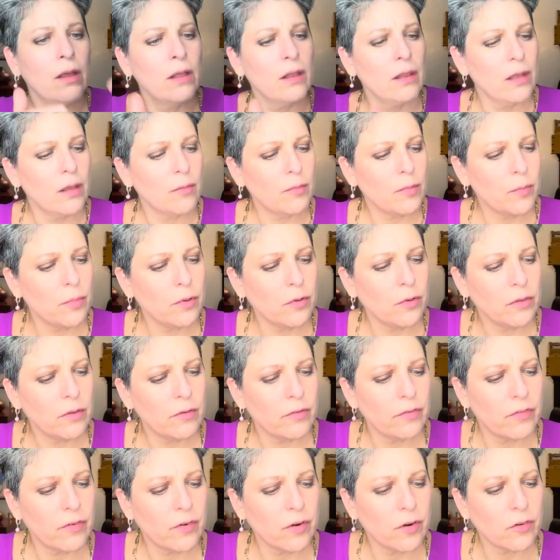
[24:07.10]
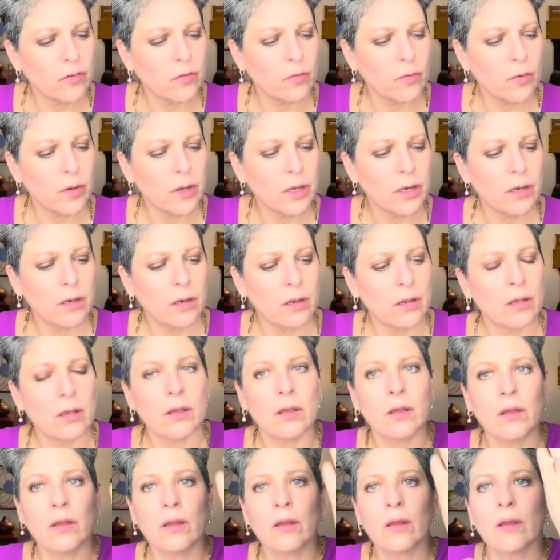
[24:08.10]
Let me put the first one
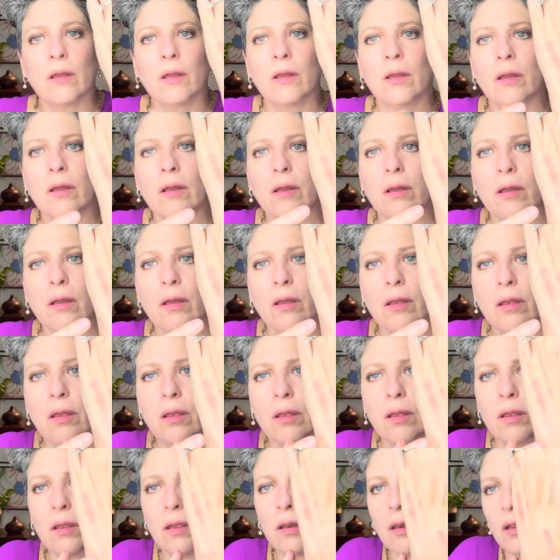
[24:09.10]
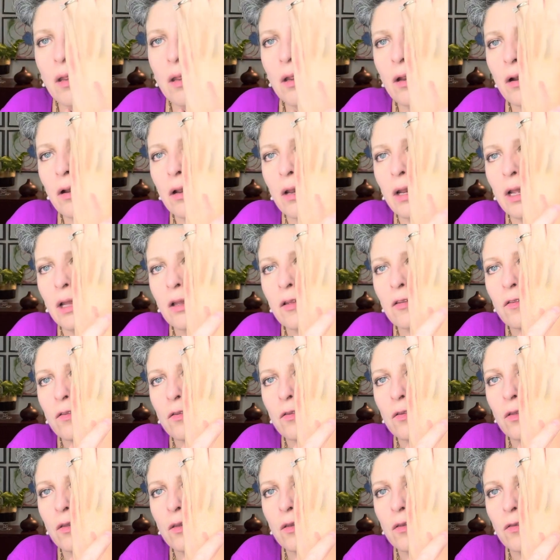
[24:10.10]
in here next
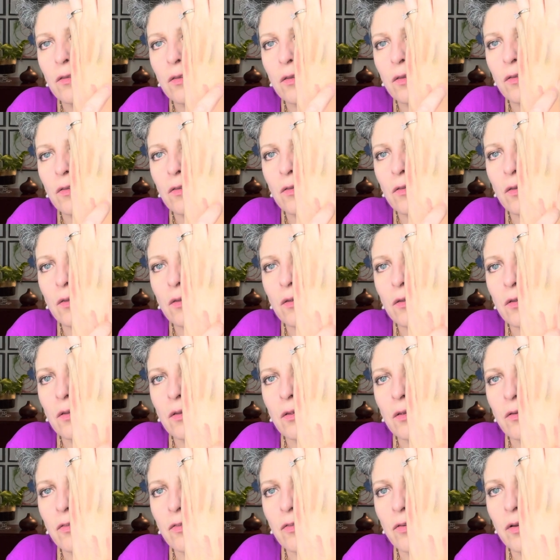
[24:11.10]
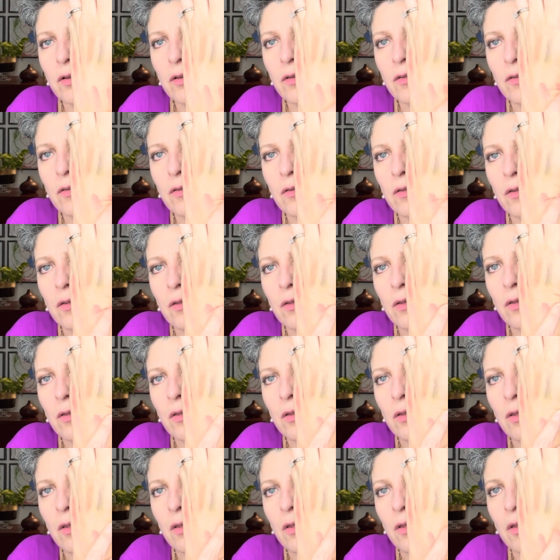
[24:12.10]
to this so you see the difference.
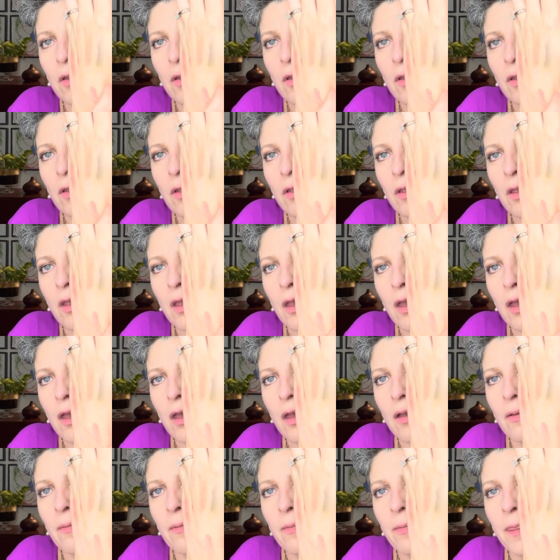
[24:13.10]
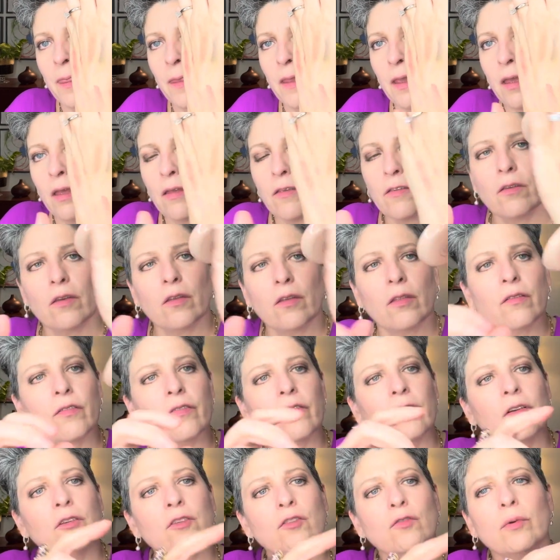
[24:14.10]
Yeah, so the
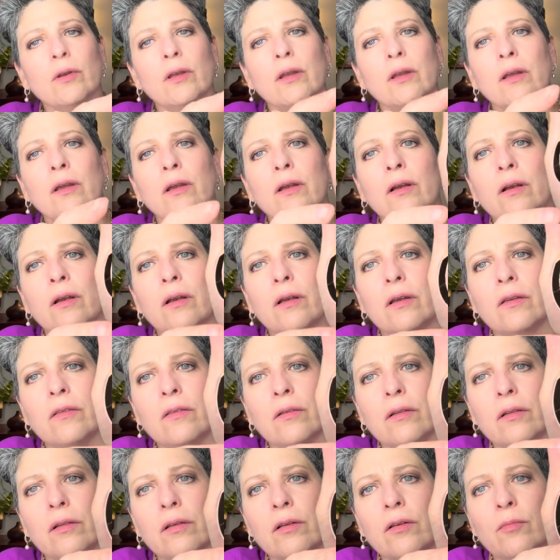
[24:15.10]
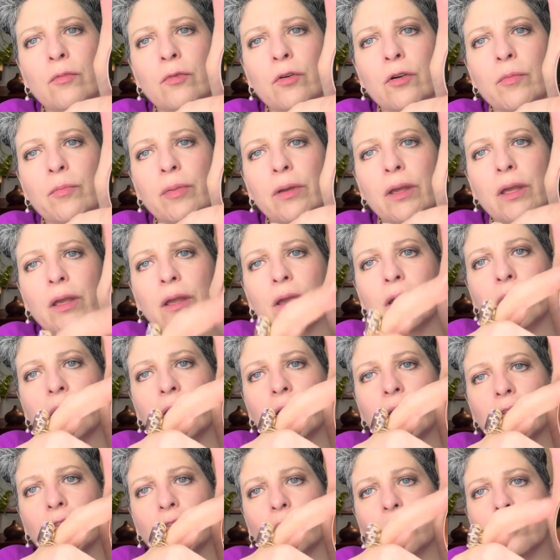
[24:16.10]
first one here is a little more pink
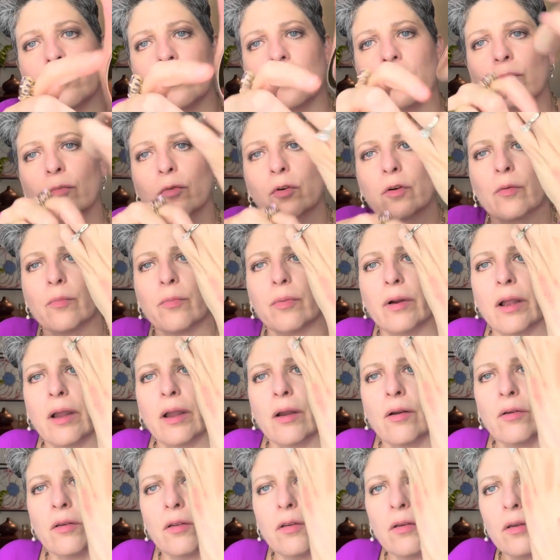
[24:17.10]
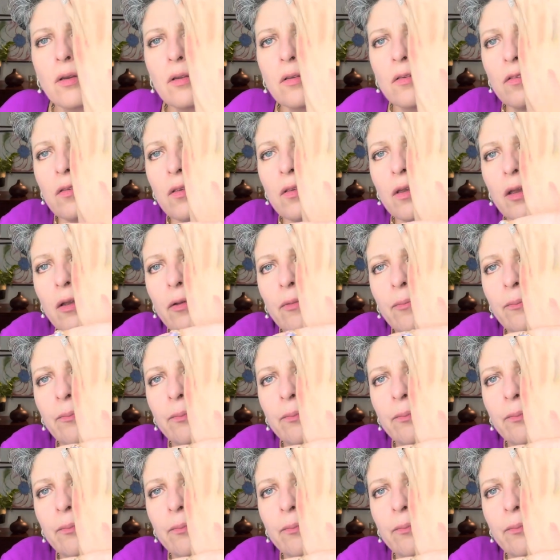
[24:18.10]
and this one is more brown, you can see.